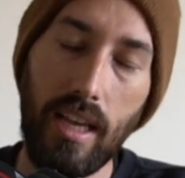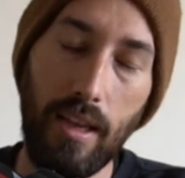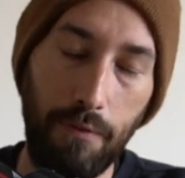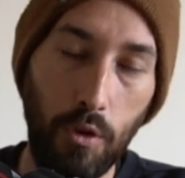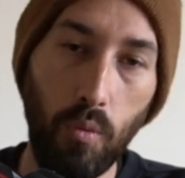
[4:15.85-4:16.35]

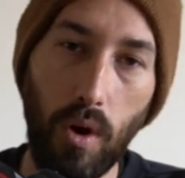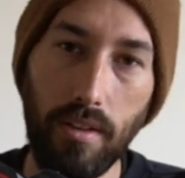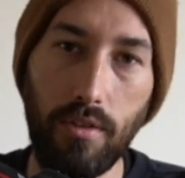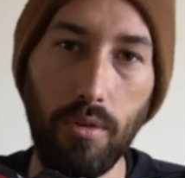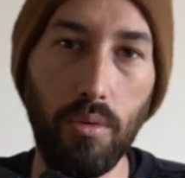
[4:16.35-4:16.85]
if you
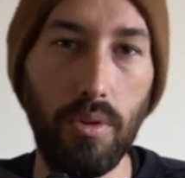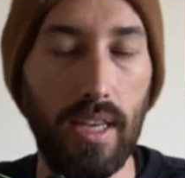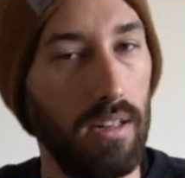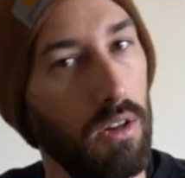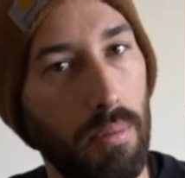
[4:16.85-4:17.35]
want to
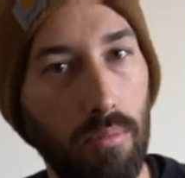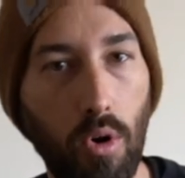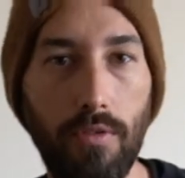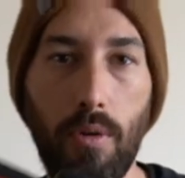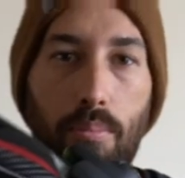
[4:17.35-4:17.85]
get a little bit
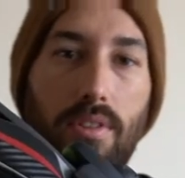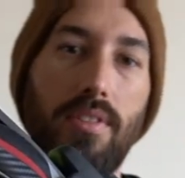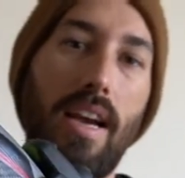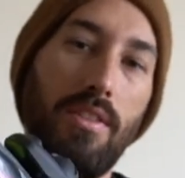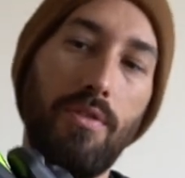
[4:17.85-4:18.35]
more of a
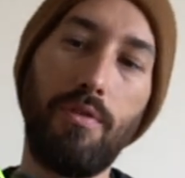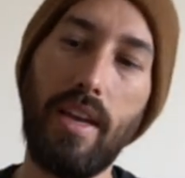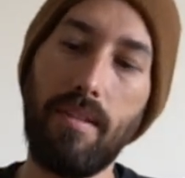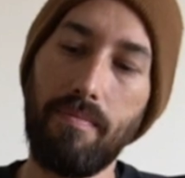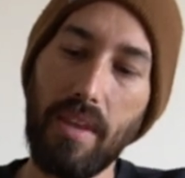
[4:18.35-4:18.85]
precise
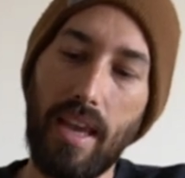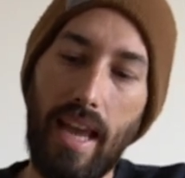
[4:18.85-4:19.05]
fit.